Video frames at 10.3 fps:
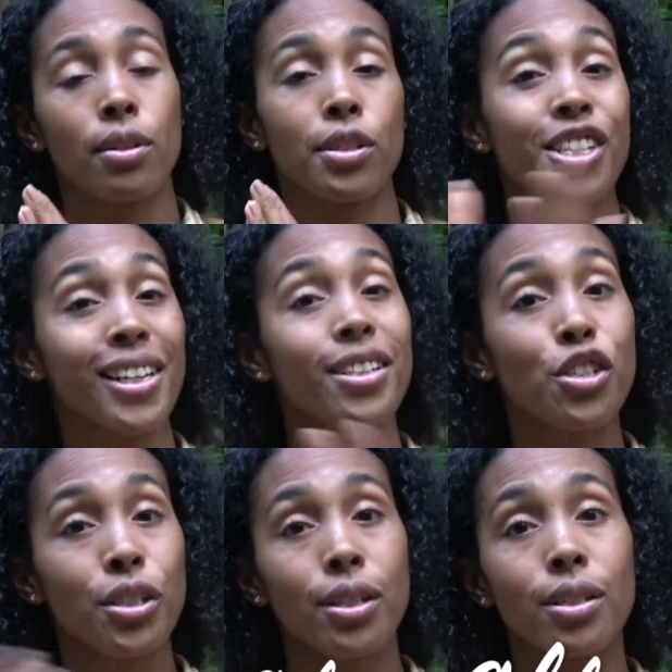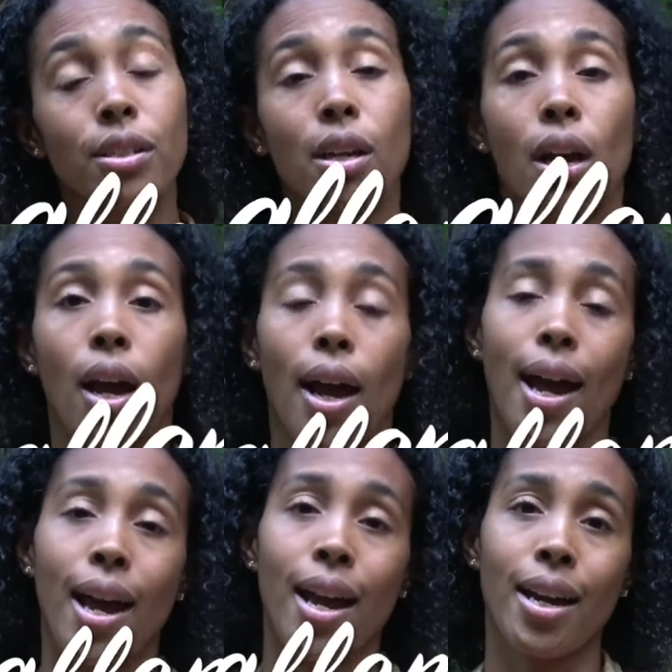challenges
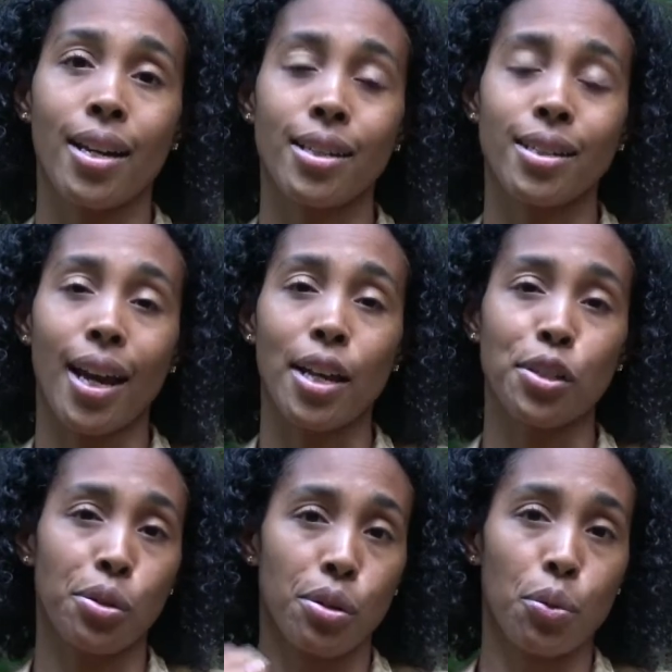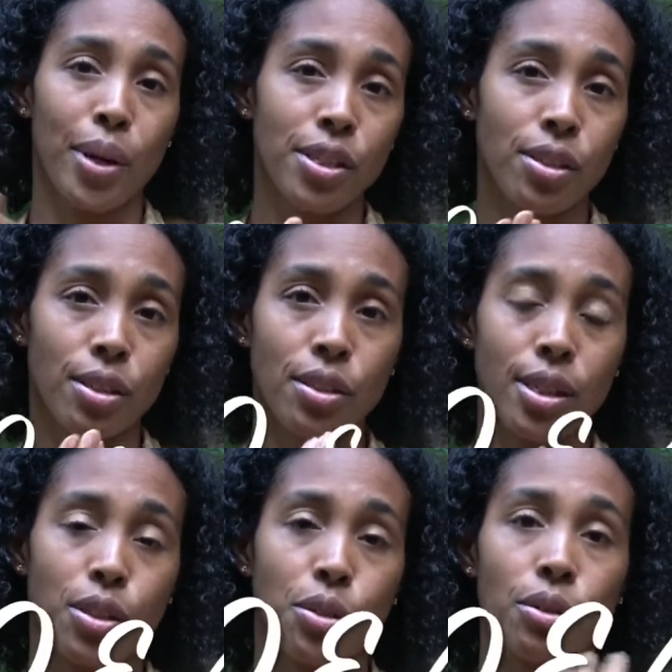and ask your questions
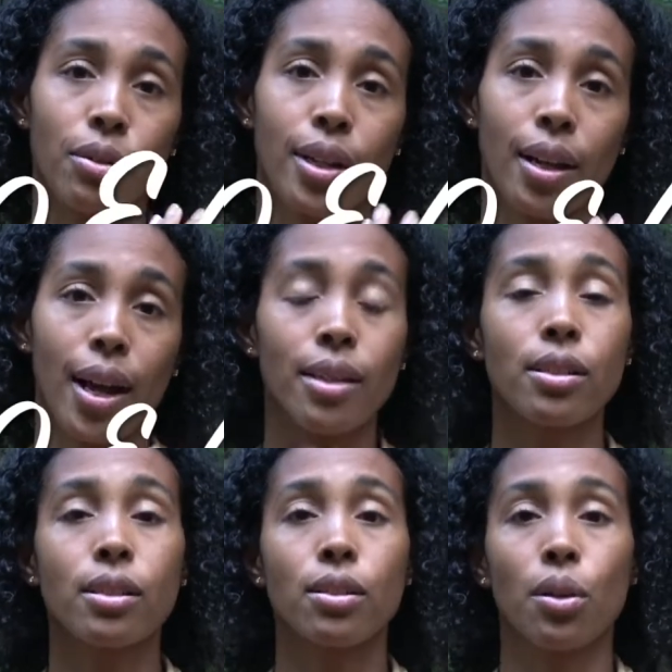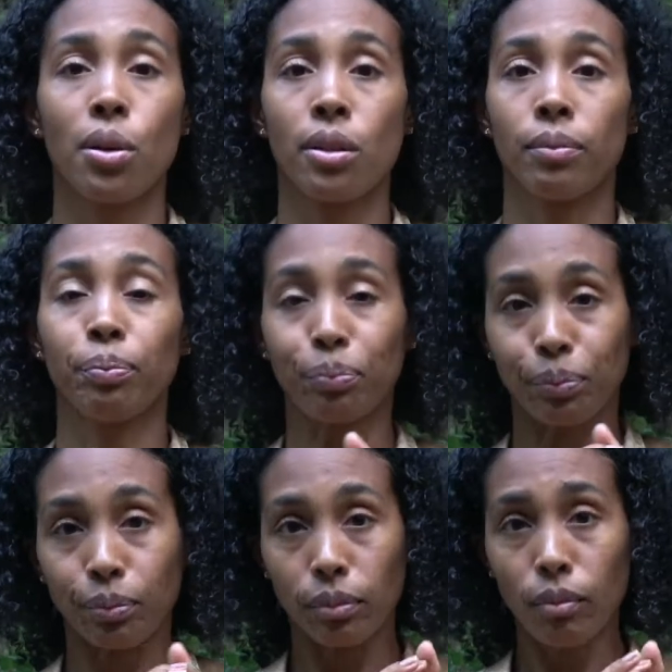that you get answers on.
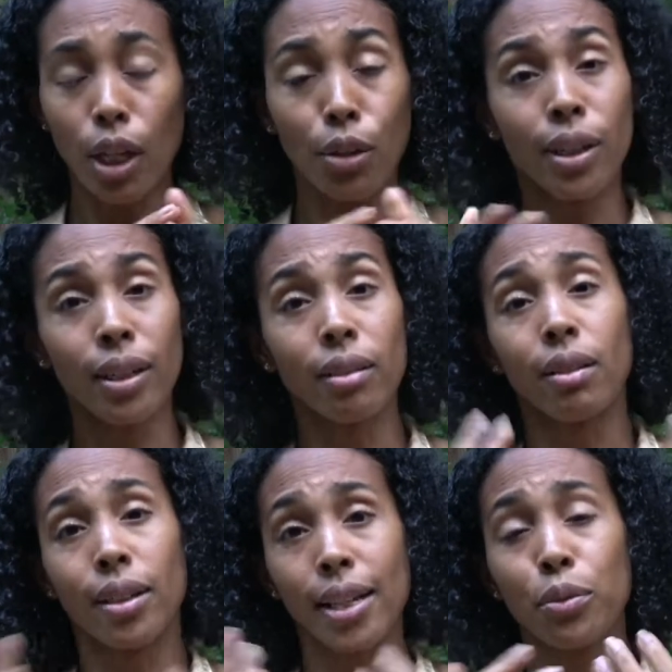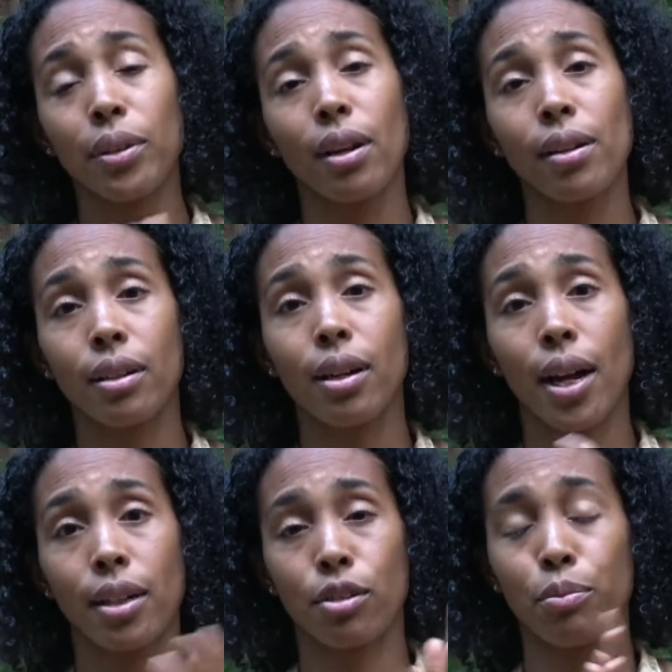You can connect with other
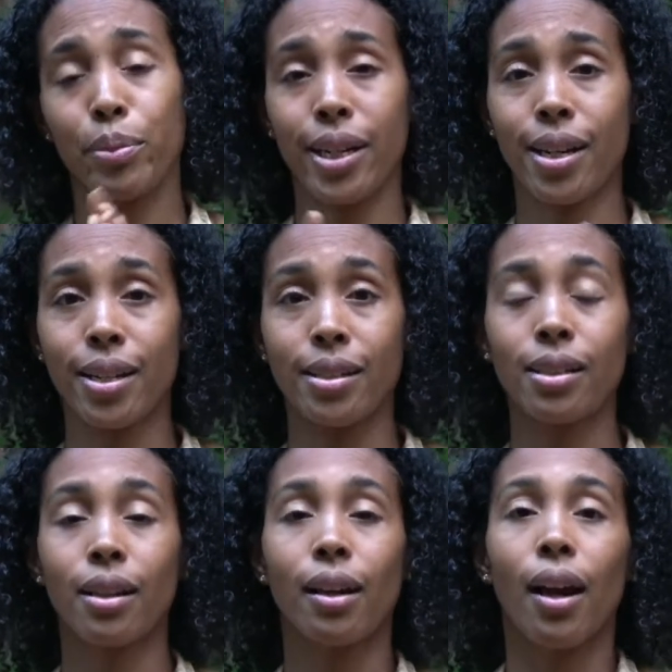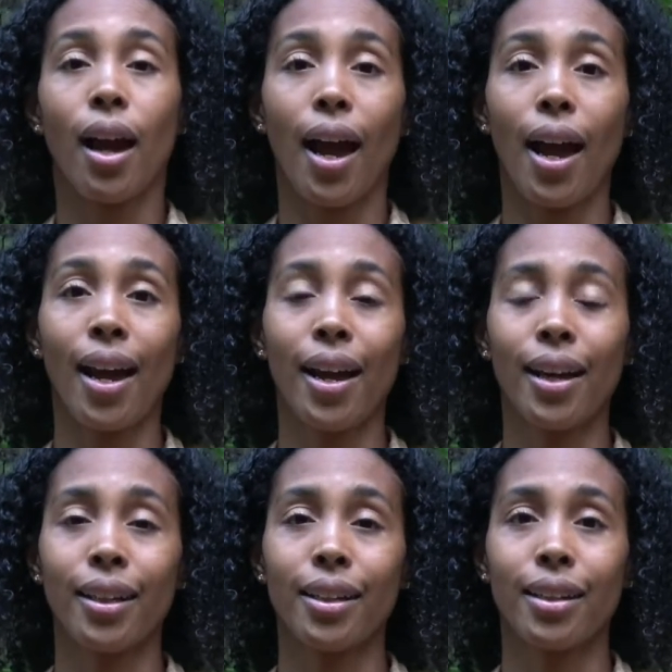kind of beings
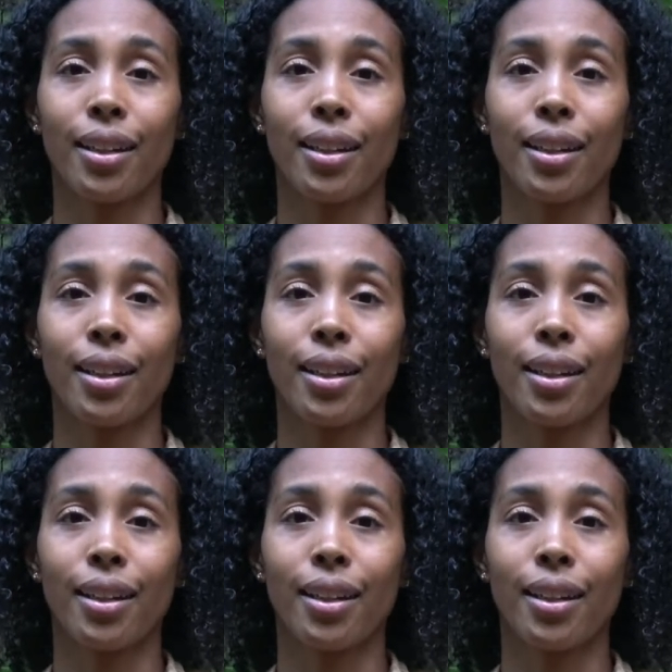and